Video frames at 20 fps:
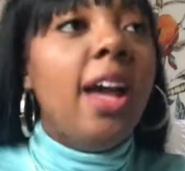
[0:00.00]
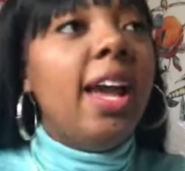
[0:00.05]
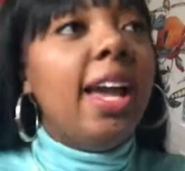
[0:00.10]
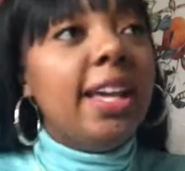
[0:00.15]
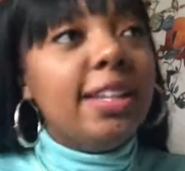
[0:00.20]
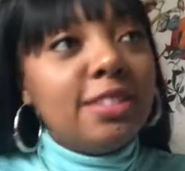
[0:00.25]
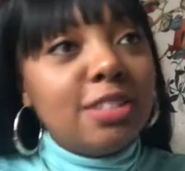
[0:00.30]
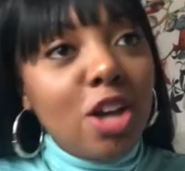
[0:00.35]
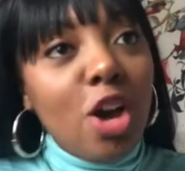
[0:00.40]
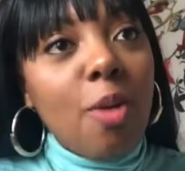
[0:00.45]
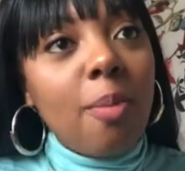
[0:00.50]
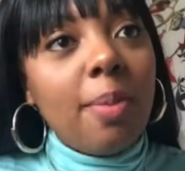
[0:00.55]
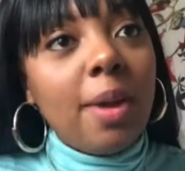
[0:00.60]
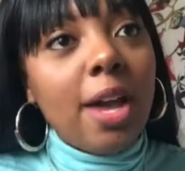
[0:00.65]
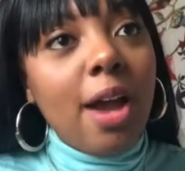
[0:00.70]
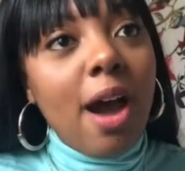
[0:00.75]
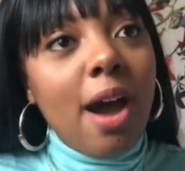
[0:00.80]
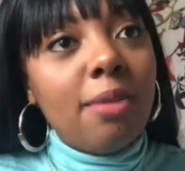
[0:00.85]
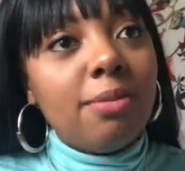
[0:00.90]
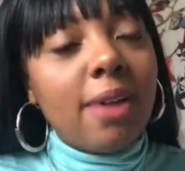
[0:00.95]
It's going to
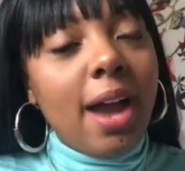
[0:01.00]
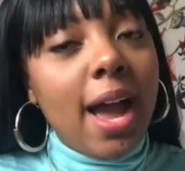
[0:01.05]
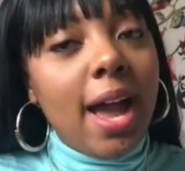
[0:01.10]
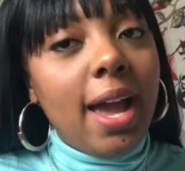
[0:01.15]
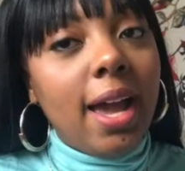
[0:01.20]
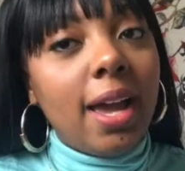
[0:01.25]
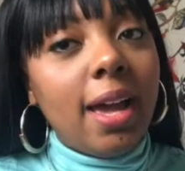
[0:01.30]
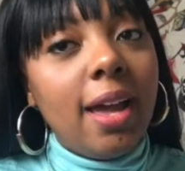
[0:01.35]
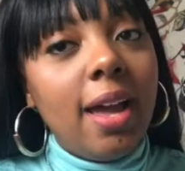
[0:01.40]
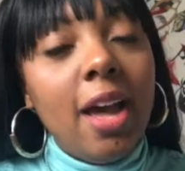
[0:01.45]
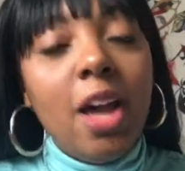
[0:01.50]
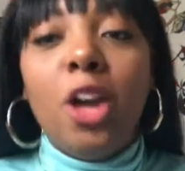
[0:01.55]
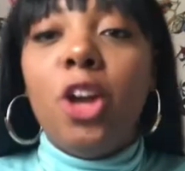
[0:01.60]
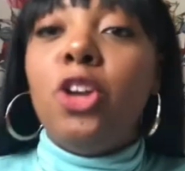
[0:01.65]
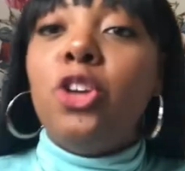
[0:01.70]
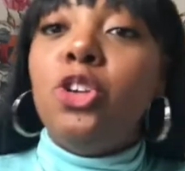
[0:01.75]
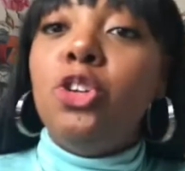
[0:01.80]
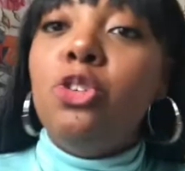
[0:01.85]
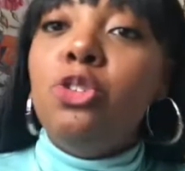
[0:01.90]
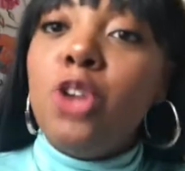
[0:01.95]
be all right.
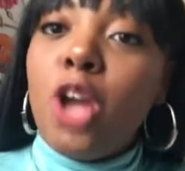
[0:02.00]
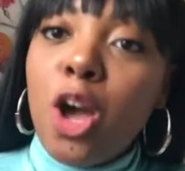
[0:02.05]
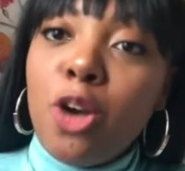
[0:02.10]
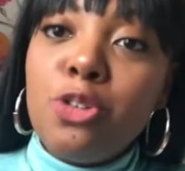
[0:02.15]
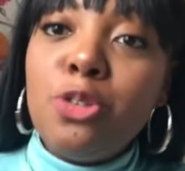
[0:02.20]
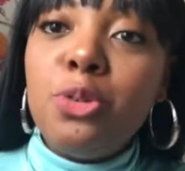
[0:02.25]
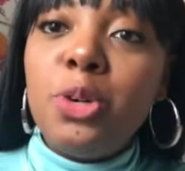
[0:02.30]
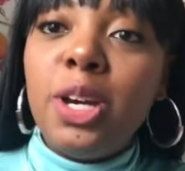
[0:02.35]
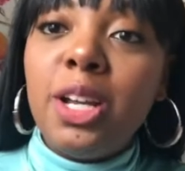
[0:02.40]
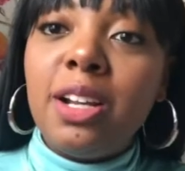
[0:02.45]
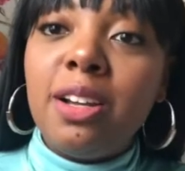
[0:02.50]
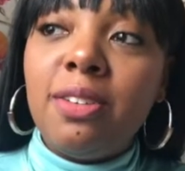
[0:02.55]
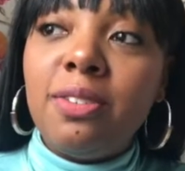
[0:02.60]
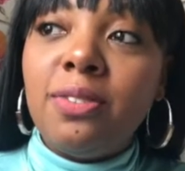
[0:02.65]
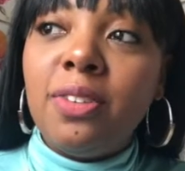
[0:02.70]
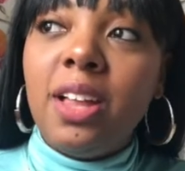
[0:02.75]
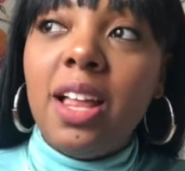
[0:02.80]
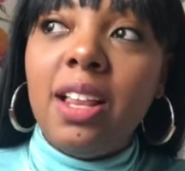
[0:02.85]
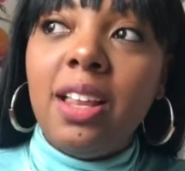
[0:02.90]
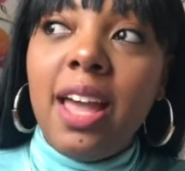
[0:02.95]
You know you could have
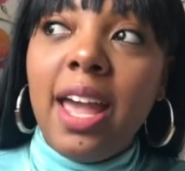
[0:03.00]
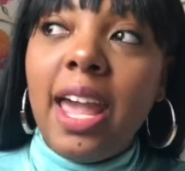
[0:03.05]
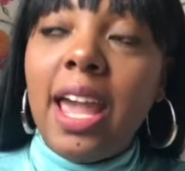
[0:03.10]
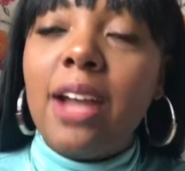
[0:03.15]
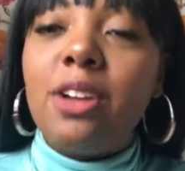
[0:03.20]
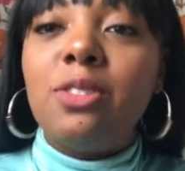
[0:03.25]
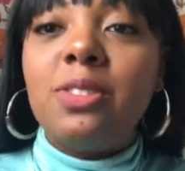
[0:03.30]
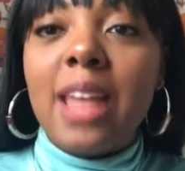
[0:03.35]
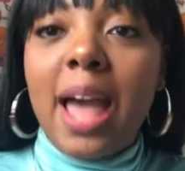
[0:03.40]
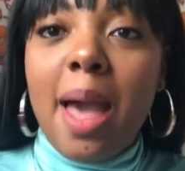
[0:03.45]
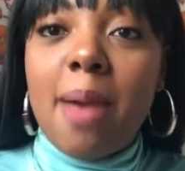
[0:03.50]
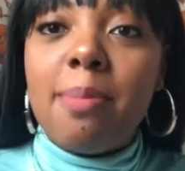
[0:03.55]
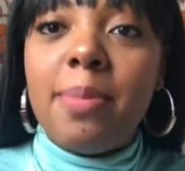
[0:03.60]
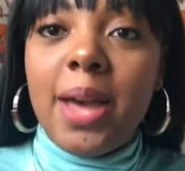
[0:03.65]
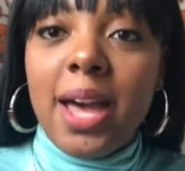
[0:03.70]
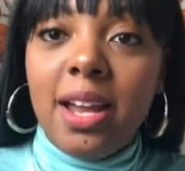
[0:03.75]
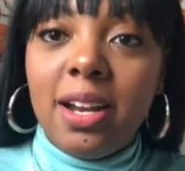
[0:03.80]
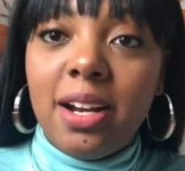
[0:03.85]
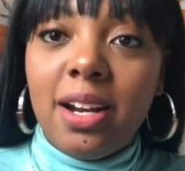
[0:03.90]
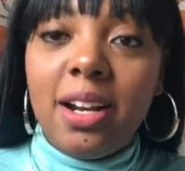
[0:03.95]
handled that
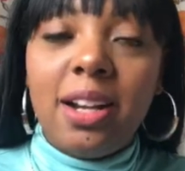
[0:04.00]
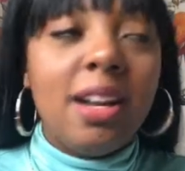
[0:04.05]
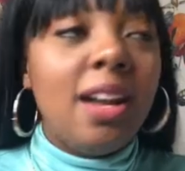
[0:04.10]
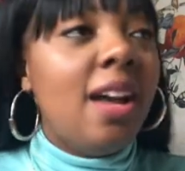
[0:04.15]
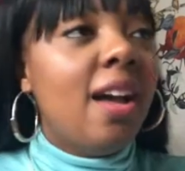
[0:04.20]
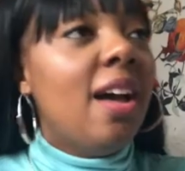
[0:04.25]
better.